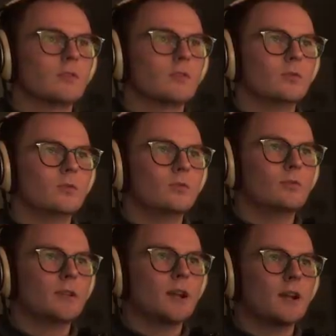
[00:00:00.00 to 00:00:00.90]
Ooh,
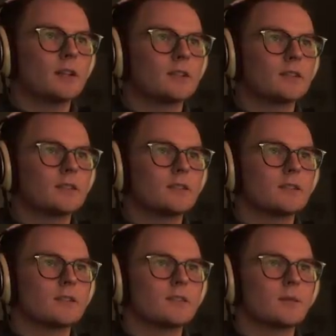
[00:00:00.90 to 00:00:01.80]
pickaxe.
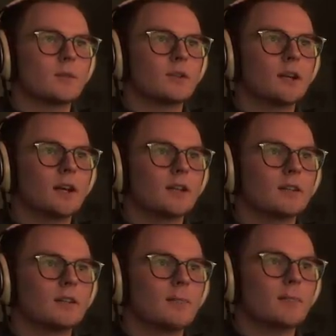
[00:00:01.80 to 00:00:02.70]
Here someone died.
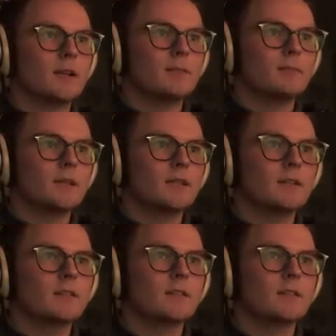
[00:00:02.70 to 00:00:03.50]
That might mean